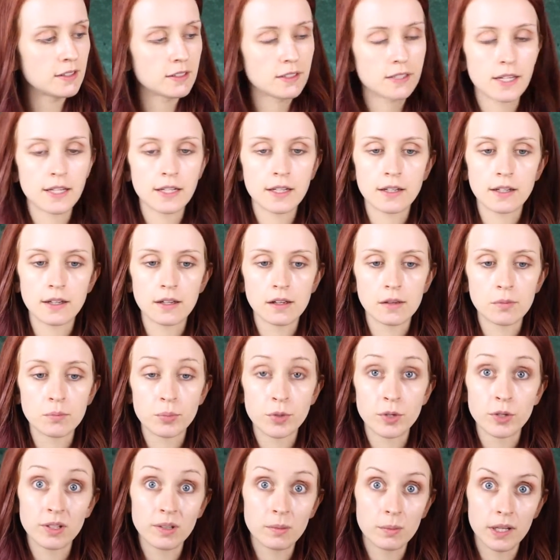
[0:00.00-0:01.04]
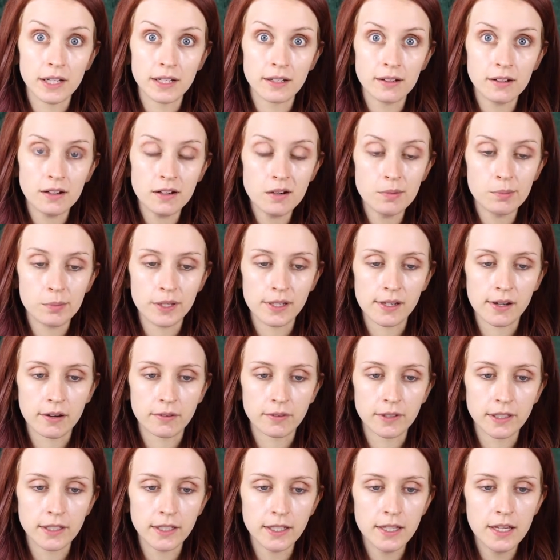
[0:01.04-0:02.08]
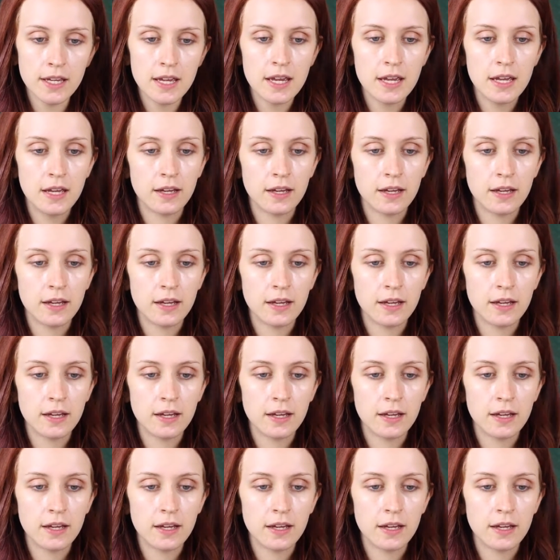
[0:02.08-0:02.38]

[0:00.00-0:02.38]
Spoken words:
It's like a beauty blender, but not really.